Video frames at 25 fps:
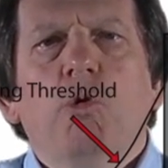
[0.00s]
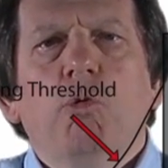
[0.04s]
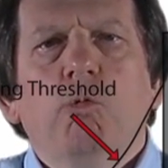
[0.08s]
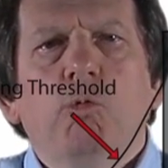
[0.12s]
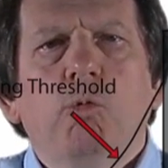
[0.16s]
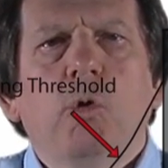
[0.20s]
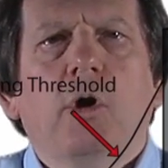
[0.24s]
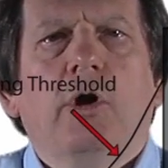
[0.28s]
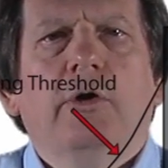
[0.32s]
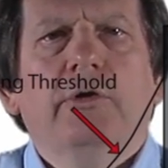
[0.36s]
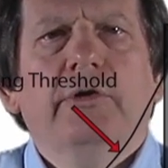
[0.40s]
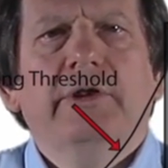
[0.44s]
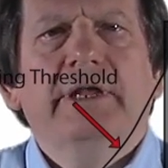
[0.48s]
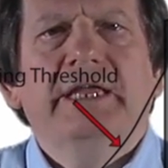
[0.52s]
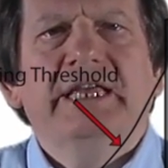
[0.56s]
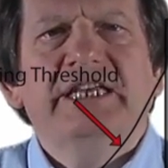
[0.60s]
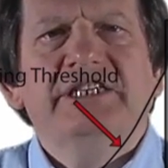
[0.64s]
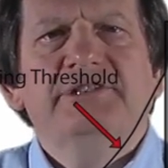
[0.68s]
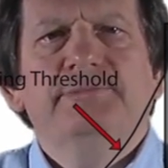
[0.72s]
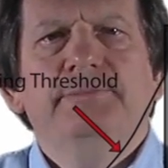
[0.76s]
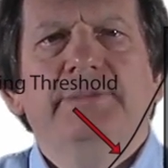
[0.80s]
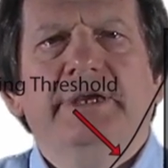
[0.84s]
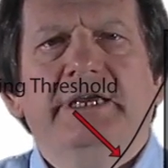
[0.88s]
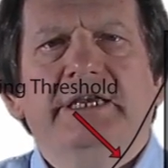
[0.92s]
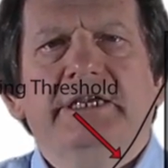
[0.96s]
One
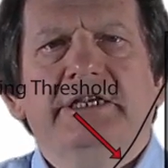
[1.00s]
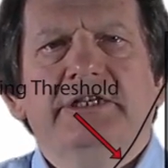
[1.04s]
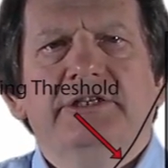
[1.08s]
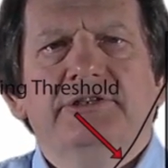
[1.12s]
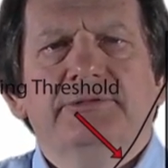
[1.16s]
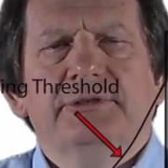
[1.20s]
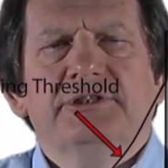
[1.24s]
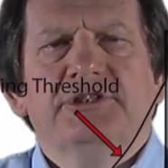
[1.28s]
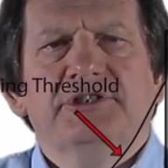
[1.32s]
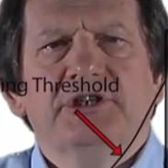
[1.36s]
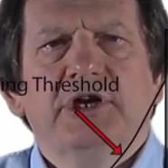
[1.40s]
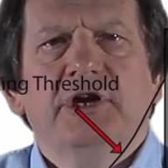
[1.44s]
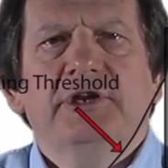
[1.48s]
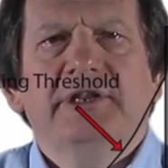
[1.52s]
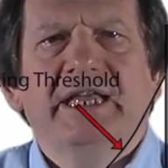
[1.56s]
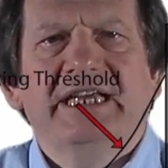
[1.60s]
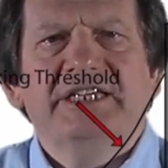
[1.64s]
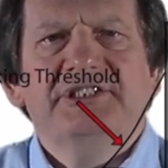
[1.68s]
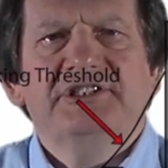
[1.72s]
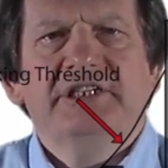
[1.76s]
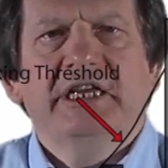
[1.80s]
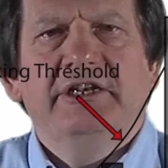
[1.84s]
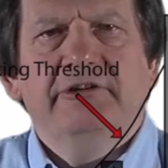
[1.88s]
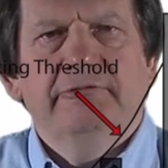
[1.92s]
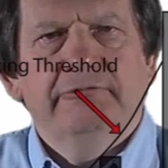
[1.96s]
is being to a certain
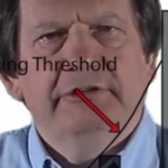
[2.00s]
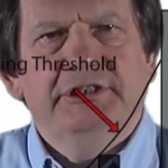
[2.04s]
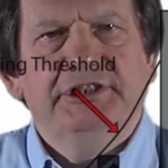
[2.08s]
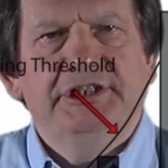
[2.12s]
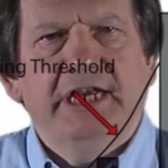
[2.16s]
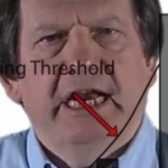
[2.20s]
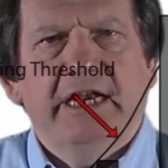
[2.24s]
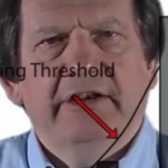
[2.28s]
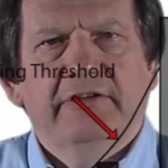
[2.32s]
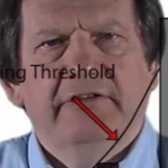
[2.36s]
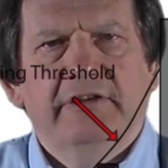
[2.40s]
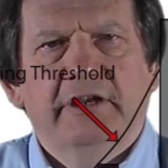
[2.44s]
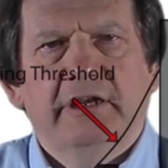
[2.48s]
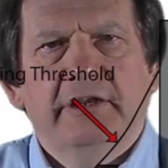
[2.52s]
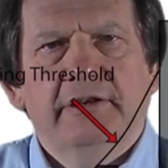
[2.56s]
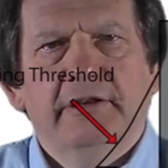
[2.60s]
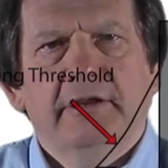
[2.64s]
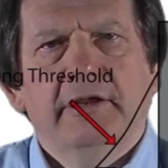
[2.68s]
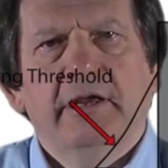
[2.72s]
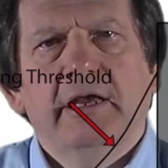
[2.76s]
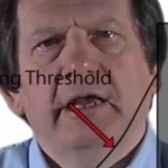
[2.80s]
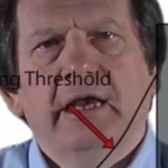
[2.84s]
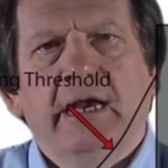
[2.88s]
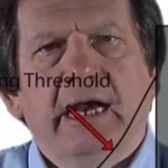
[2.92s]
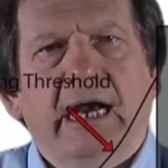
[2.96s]
extent rejected,
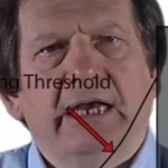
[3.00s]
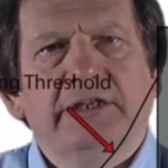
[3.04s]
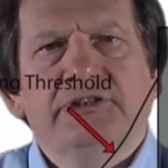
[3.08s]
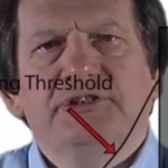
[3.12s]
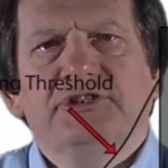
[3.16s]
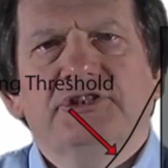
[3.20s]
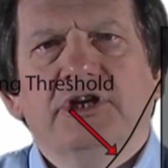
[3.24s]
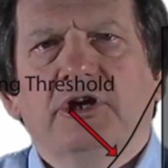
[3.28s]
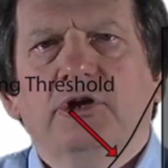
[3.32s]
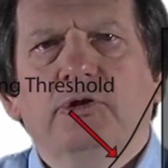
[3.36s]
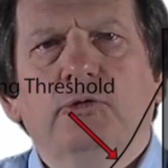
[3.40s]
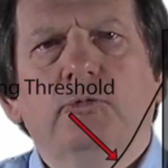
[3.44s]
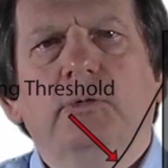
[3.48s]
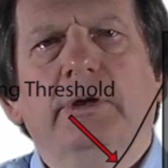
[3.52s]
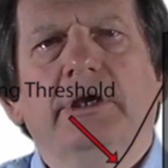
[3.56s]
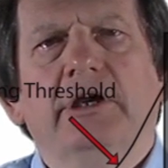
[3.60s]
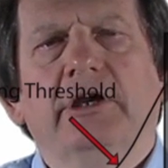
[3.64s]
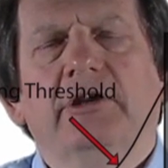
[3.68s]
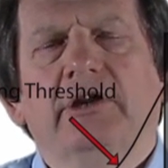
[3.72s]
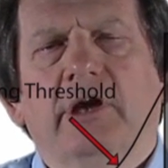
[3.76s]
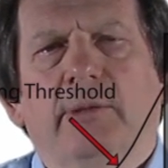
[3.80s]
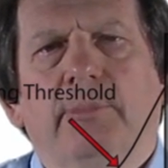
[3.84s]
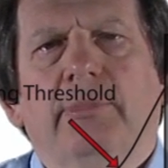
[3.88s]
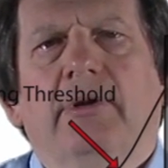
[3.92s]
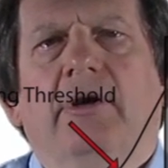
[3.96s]
and so we
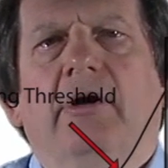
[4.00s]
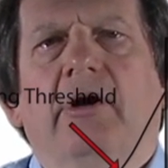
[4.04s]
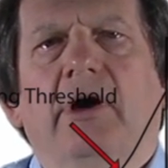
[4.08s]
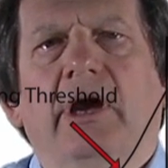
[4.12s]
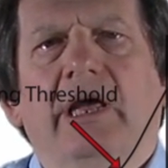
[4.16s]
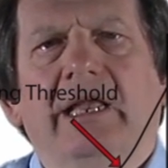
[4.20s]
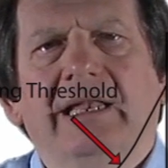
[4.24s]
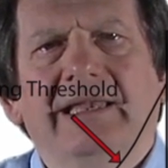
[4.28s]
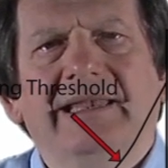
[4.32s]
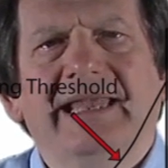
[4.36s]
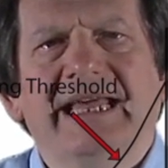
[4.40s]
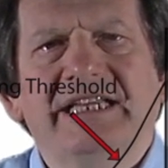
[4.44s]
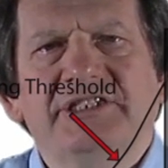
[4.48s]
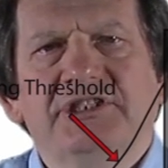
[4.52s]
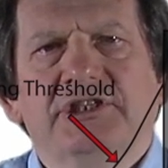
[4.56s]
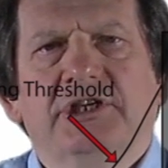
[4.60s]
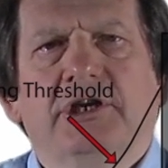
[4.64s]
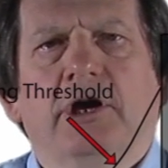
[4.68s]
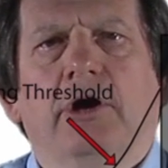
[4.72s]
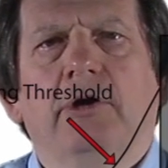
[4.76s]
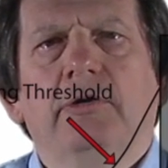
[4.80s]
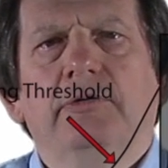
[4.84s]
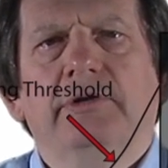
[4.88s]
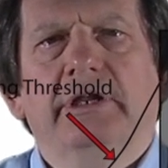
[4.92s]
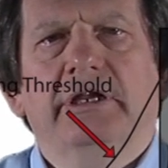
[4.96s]
can apply less
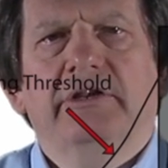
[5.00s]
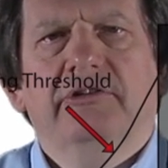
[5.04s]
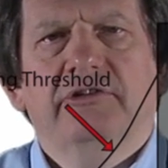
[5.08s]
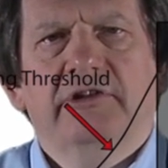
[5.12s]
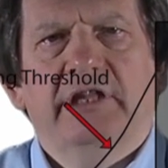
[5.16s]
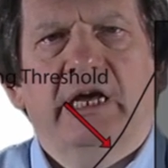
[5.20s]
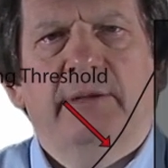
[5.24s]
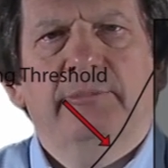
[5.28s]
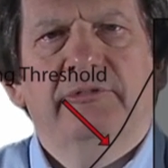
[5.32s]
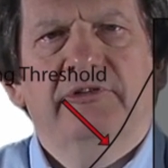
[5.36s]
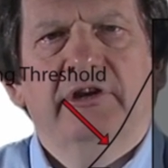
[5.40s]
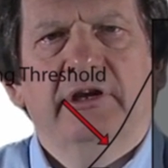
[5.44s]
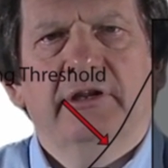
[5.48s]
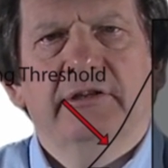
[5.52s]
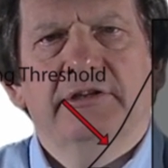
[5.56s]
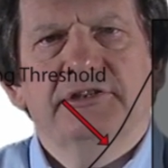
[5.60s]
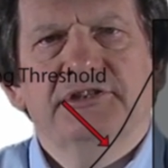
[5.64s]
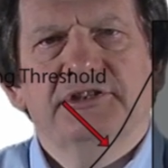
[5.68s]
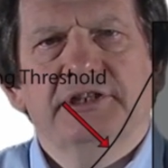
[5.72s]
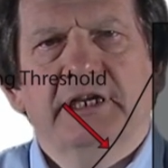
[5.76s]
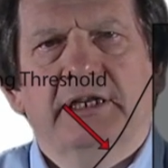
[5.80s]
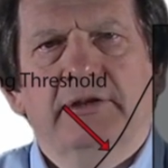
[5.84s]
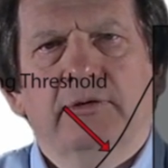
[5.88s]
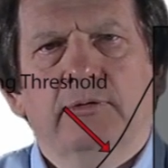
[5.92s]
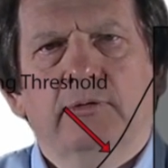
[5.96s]
coding to that particular
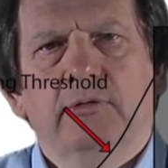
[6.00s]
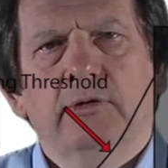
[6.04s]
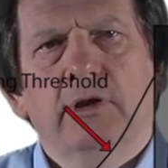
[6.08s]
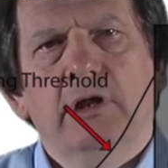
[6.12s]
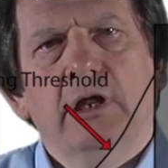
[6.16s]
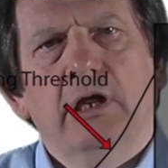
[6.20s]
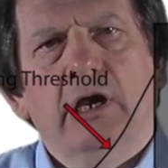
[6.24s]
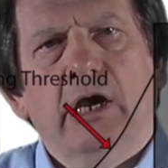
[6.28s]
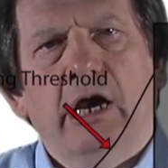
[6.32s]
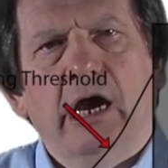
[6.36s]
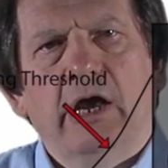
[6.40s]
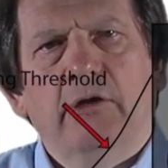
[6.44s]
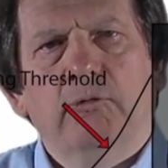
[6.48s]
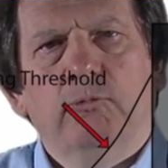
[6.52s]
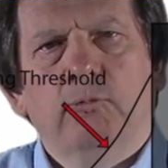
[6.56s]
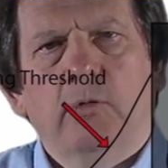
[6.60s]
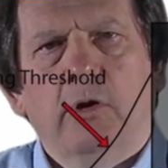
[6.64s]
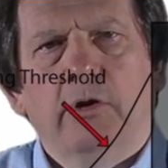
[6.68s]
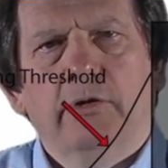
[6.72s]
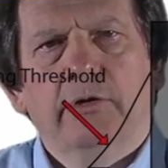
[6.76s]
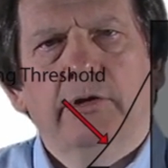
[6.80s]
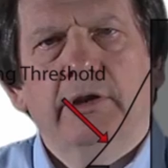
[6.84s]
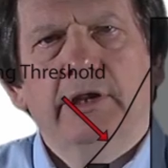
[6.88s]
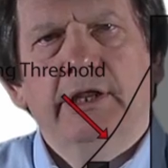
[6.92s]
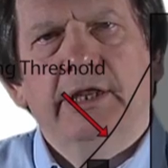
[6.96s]
signal, and
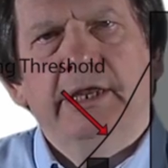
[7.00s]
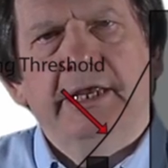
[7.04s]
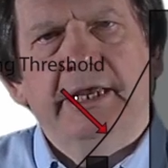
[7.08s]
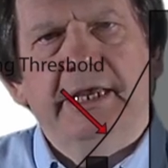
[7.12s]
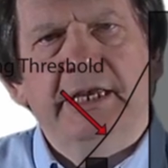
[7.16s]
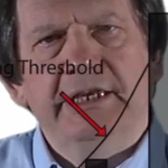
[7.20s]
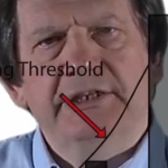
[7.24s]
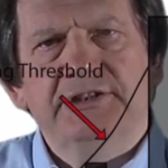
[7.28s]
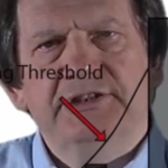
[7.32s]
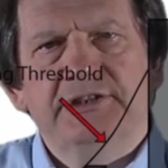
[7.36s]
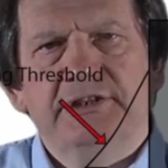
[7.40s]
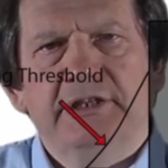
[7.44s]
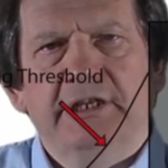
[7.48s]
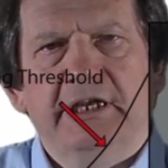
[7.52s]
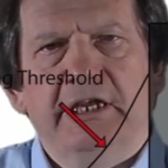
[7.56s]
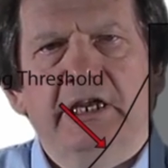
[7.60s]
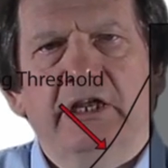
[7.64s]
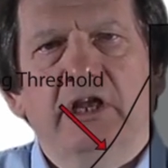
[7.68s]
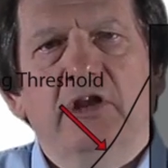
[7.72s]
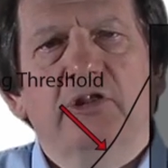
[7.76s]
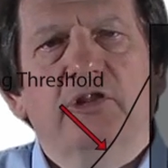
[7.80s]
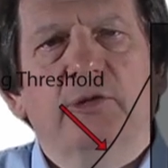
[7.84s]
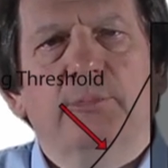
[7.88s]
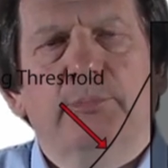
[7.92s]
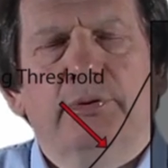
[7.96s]
one is the
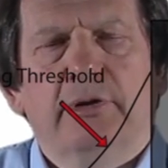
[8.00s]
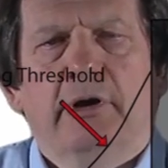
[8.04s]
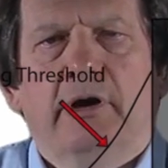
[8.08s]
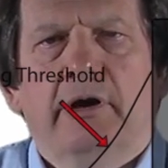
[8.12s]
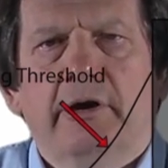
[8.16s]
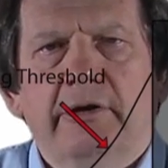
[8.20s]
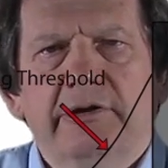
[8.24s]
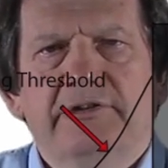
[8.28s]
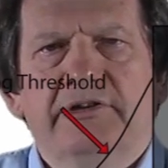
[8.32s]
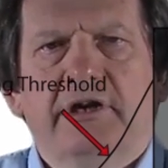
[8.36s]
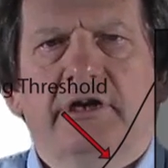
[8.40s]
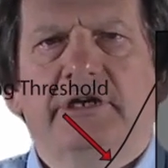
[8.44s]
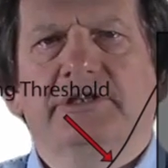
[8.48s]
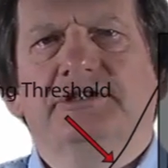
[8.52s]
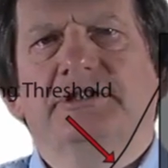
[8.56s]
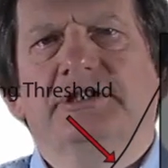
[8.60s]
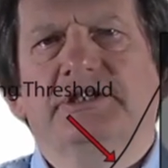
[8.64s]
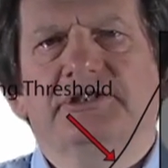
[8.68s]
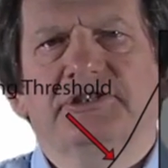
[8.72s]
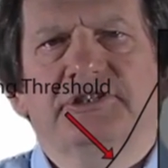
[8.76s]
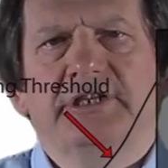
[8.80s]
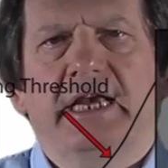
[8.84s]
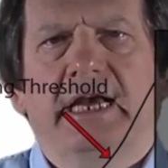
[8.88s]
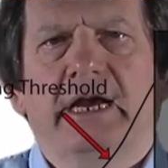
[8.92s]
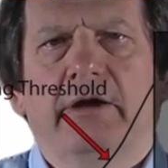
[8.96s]

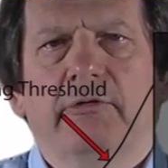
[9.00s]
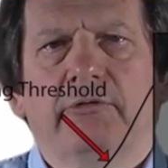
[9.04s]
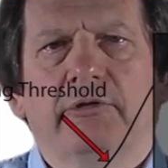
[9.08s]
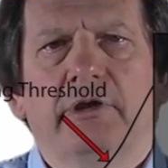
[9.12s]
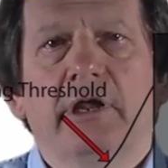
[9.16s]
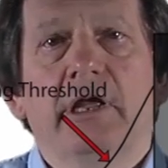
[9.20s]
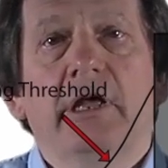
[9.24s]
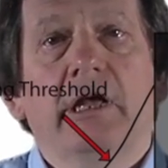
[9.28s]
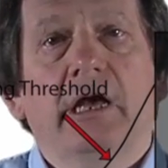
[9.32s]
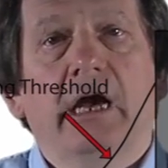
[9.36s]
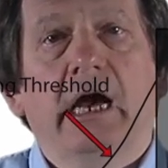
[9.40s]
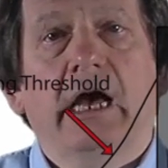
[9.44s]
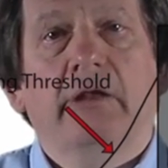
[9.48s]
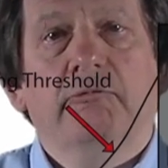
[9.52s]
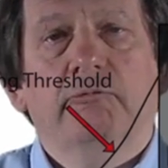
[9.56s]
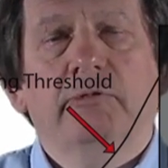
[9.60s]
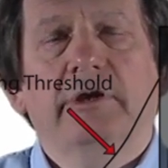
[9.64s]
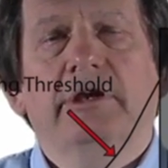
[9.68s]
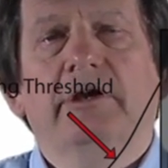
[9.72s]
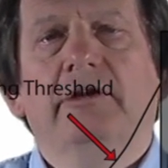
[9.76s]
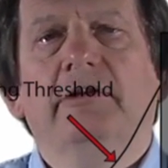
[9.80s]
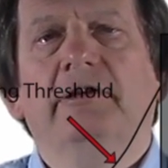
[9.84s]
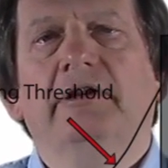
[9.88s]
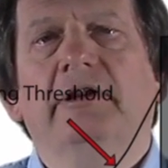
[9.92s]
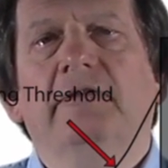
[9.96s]
prioritising sound, and
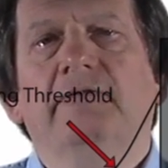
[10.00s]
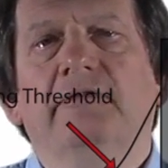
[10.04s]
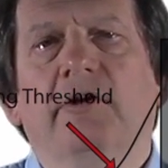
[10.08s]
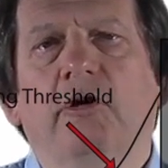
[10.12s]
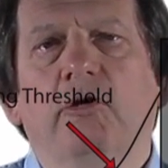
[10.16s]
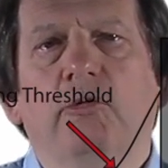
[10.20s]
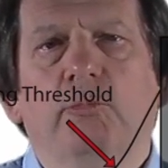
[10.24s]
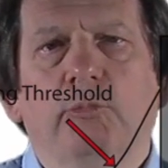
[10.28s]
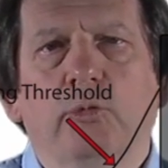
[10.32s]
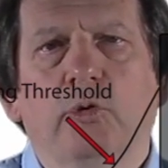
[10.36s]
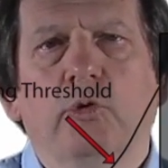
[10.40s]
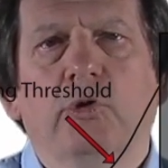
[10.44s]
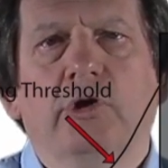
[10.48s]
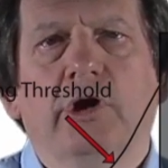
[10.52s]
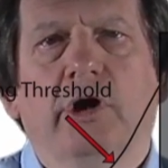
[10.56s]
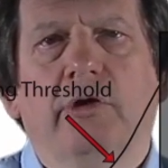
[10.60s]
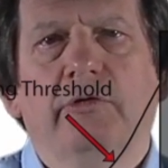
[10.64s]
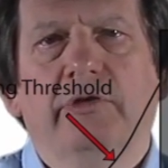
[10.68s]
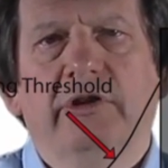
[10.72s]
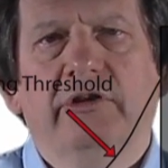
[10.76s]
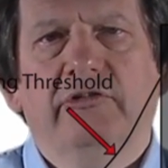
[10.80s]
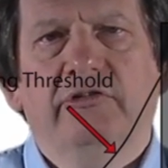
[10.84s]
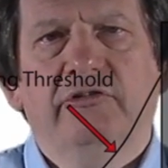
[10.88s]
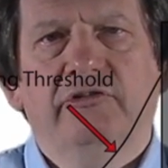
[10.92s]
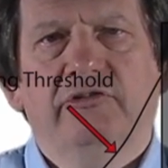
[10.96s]
we can devote more
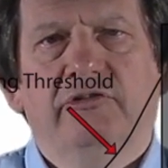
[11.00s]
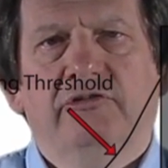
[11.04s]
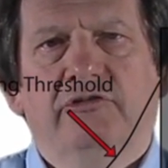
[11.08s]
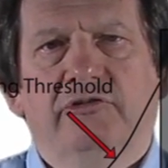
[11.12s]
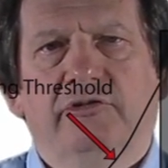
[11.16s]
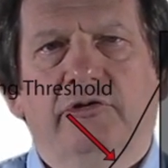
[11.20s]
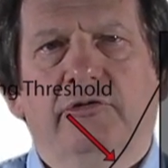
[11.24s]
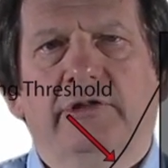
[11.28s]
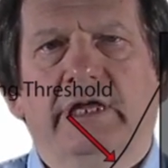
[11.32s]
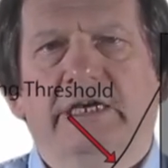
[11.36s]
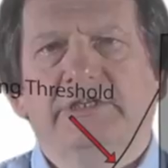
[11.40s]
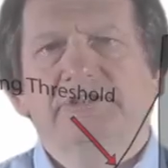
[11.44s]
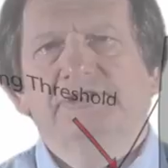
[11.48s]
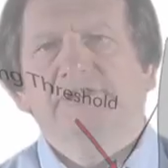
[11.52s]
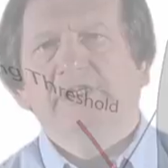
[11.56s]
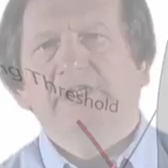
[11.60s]
coding to that